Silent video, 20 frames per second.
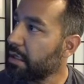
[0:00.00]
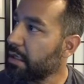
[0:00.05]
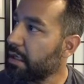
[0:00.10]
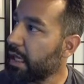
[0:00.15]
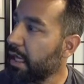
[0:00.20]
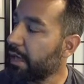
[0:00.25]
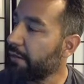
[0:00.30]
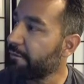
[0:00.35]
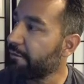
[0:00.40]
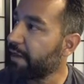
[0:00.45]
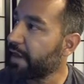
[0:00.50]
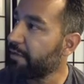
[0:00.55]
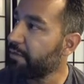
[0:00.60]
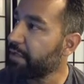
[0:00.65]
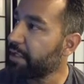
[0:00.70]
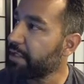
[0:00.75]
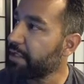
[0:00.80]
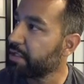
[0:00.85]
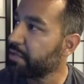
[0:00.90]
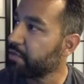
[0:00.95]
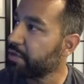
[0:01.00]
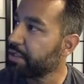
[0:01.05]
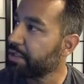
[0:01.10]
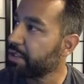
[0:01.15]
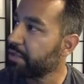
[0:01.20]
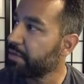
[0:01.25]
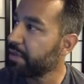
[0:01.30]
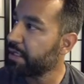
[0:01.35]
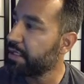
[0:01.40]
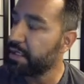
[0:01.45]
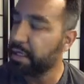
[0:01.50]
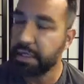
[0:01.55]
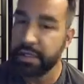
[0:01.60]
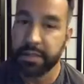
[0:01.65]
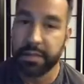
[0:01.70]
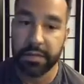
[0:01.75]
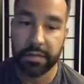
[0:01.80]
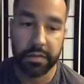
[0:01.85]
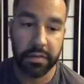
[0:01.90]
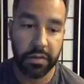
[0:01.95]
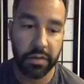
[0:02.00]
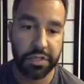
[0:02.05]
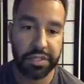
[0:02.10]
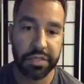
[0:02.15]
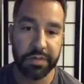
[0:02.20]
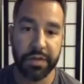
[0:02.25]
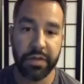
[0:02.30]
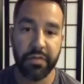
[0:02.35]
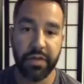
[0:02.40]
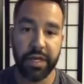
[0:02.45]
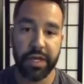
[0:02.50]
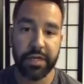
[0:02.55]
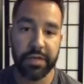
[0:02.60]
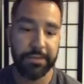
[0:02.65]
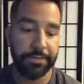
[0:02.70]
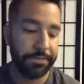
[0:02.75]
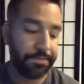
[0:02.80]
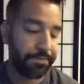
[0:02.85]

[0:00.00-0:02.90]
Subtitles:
at 5 minutes we should be done, or should be ready.